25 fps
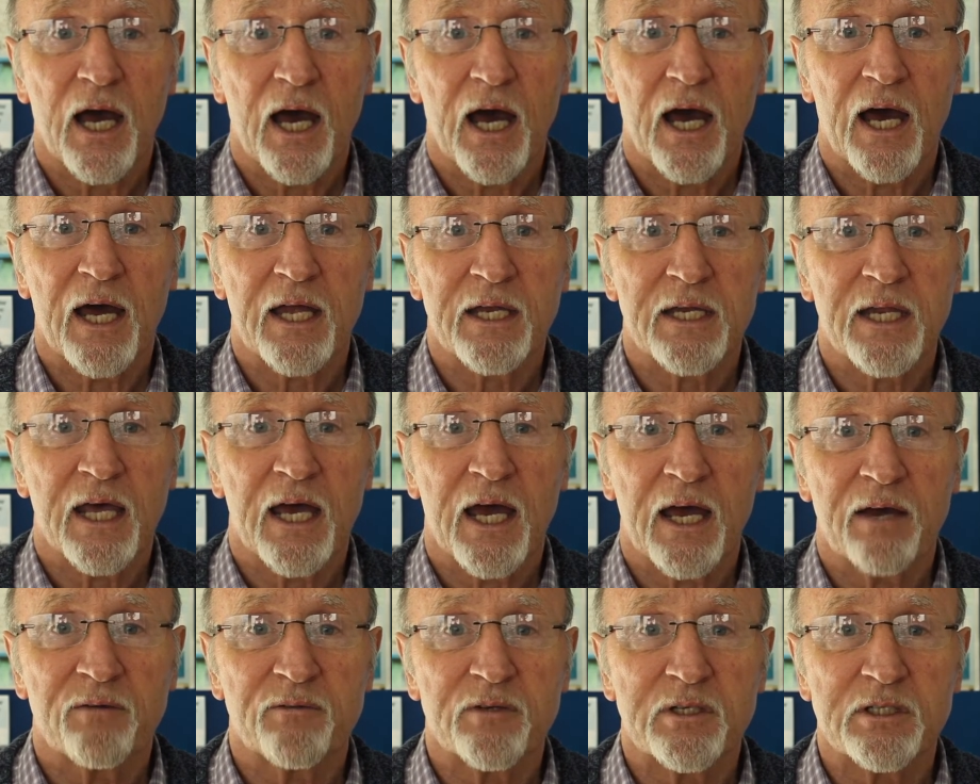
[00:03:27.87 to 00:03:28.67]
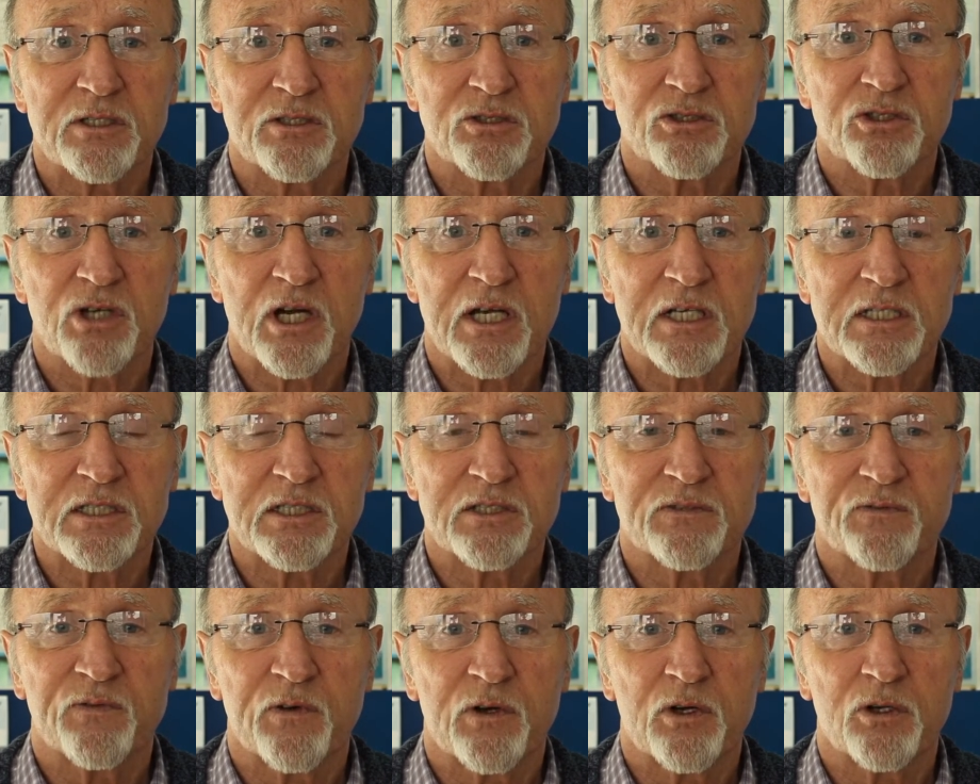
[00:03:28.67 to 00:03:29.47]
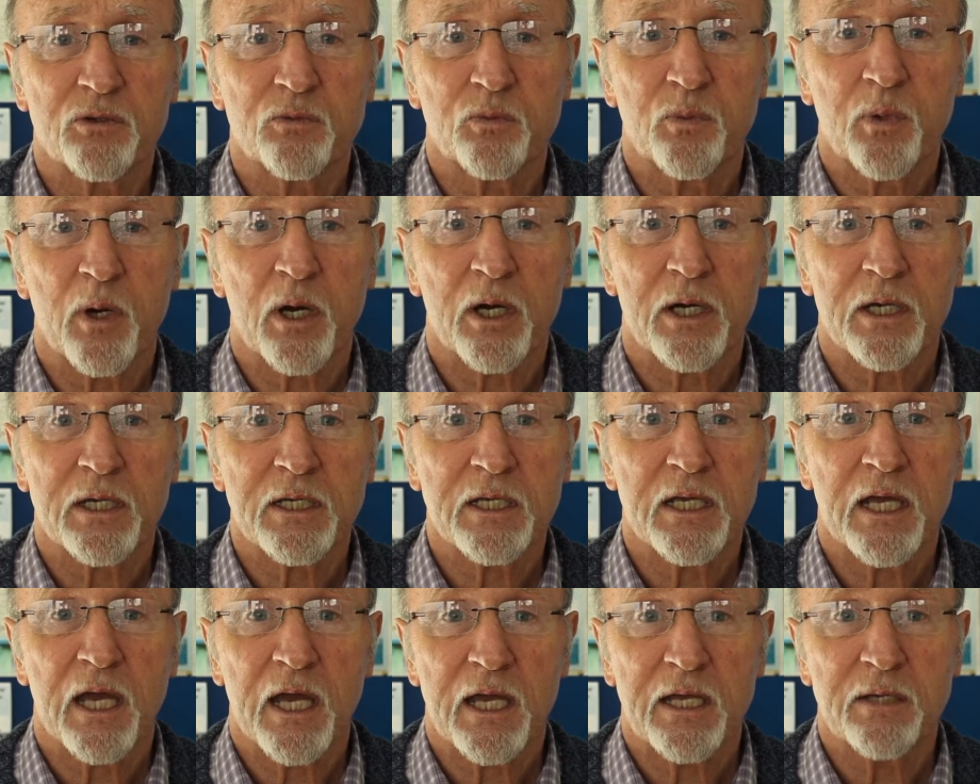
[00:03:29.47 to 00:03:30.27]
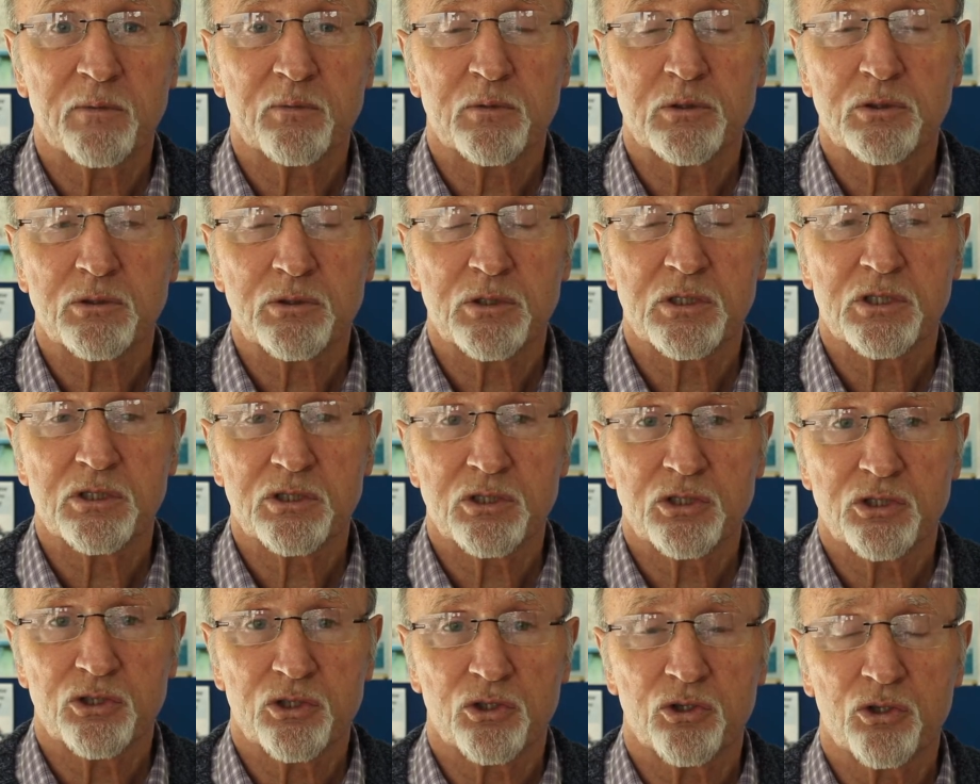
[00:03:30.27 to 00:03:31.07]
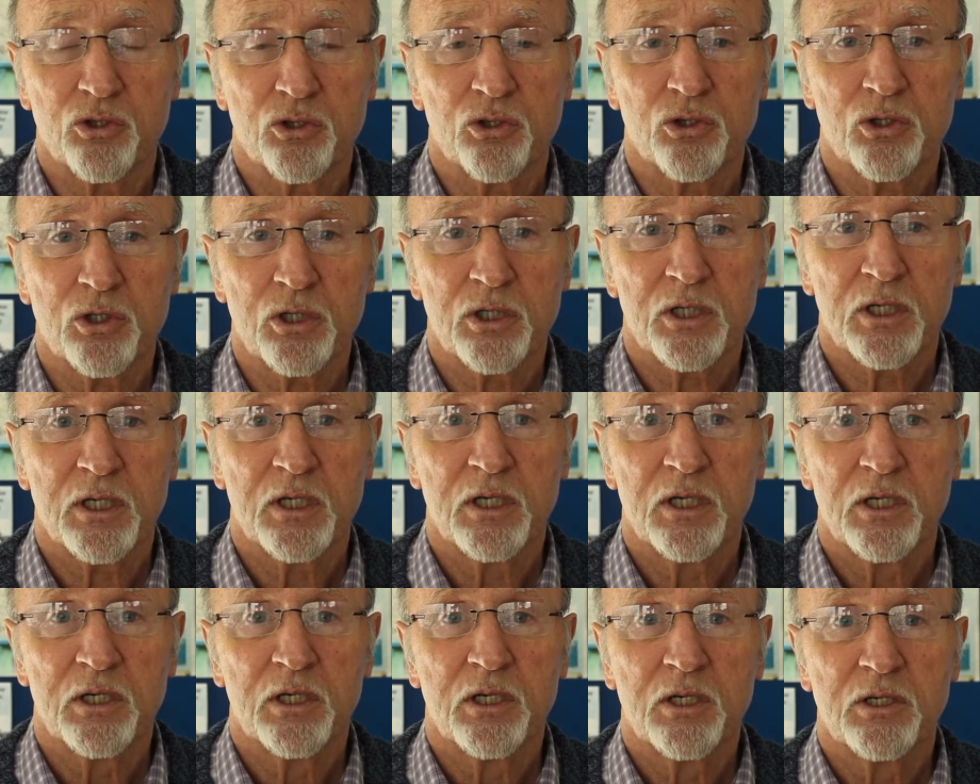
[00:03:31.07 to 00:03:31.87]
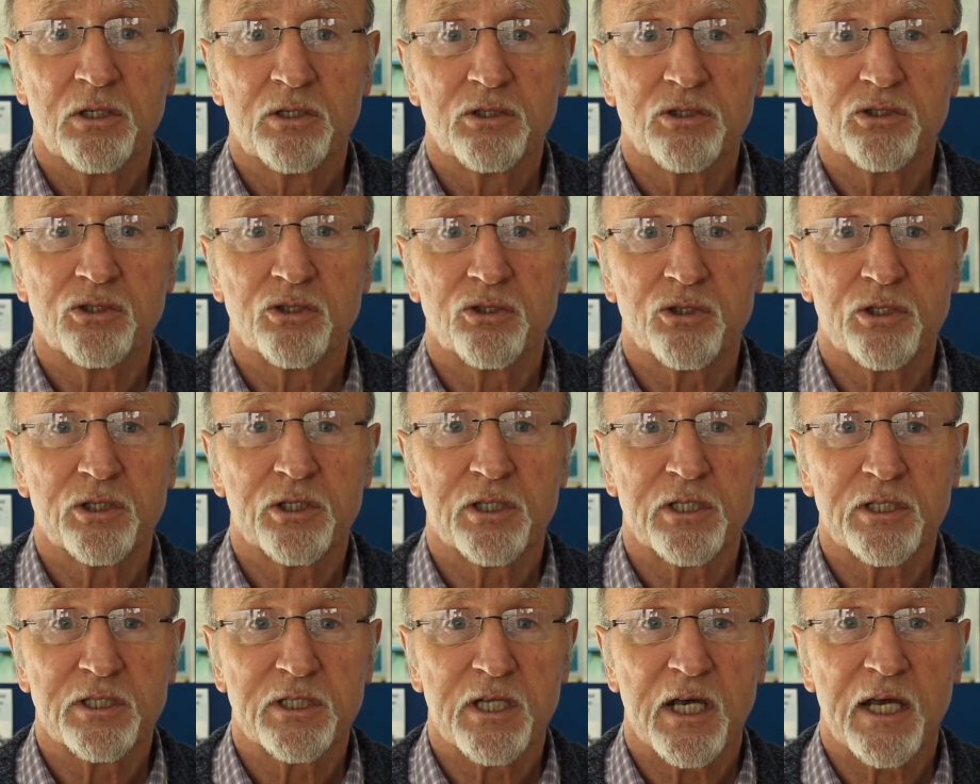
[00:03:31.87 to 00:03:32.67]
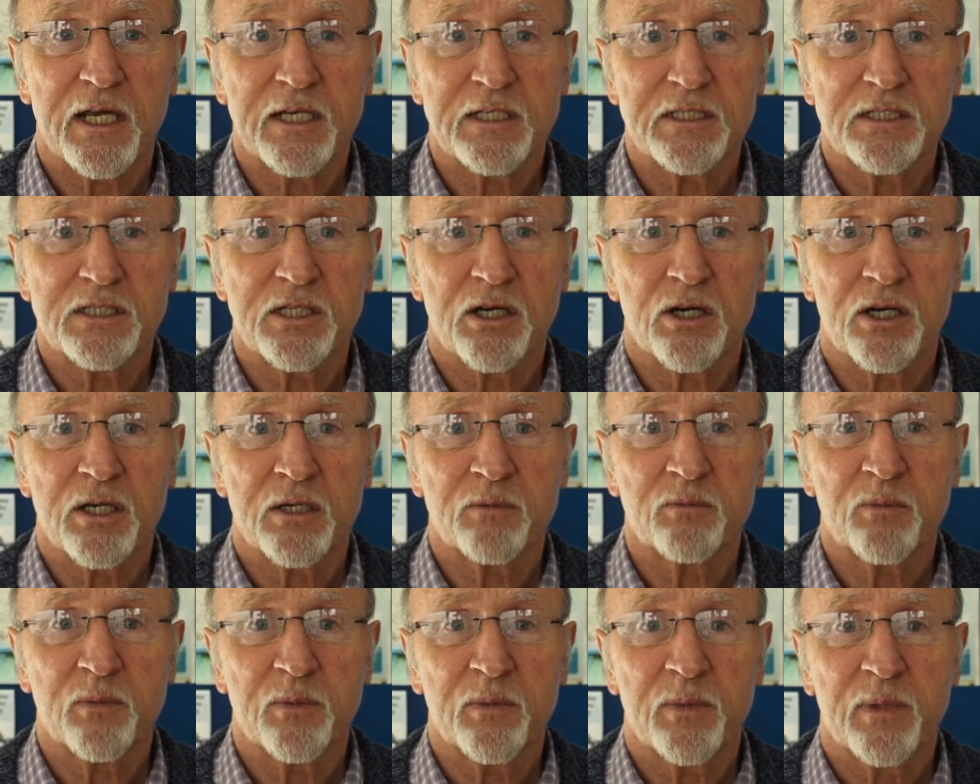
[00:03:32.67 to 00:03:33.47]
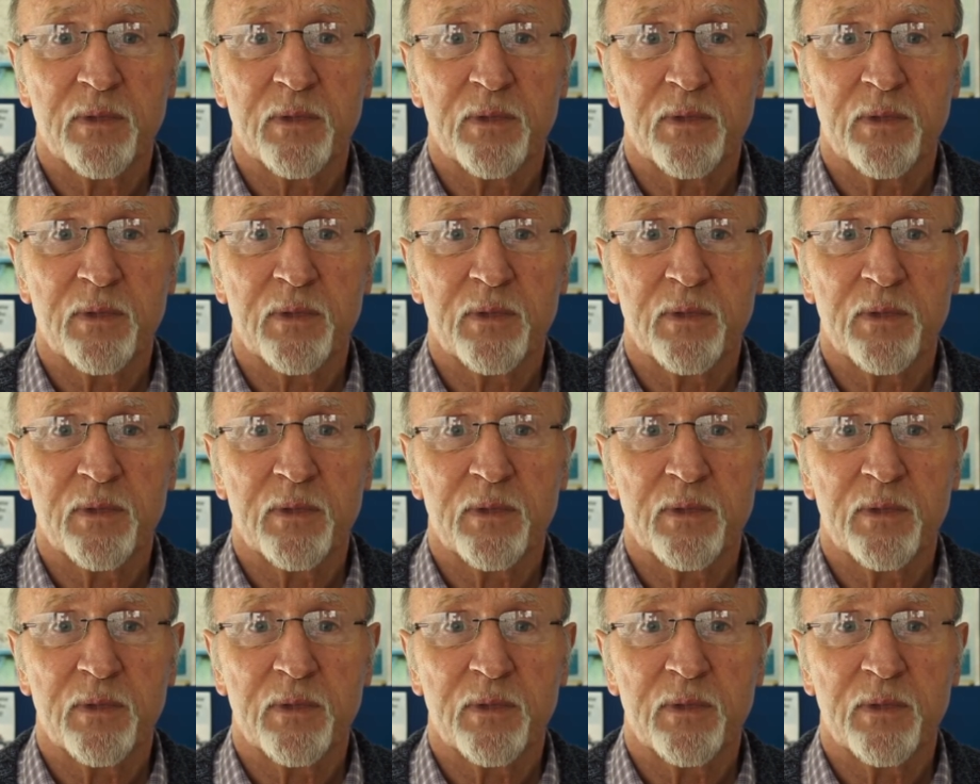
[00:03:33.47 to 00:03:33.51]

and have it transferred by cable to shore during the daytime.